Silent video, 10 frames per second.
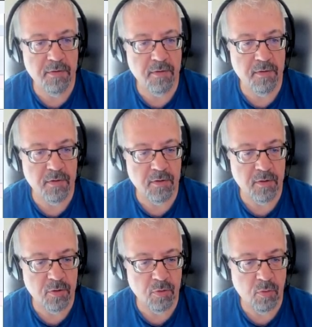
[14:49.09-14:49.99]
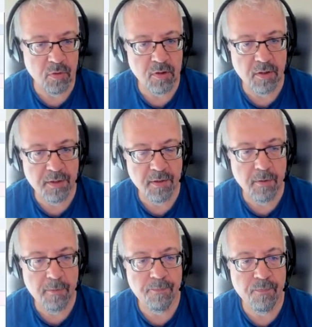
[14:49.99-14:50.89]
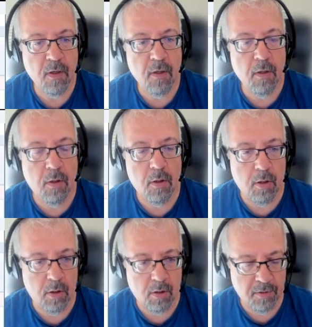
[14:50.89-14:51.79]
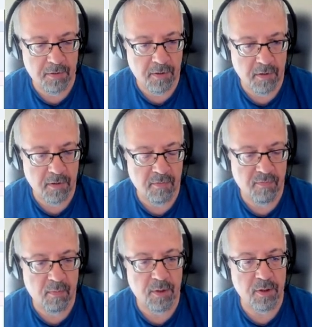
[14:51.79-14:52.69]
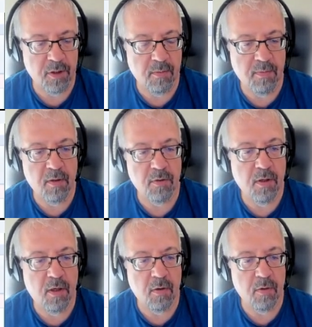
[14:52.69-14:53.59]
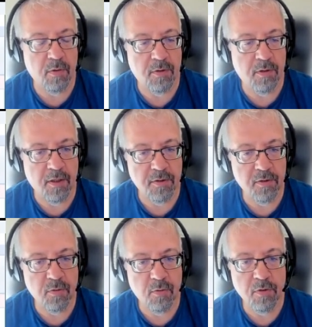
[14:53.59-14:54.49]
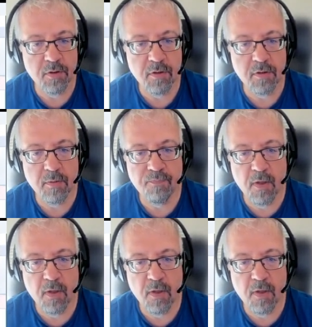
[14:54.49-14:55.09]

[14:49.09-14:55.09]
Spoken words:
This is a source layer containing information about our data sources.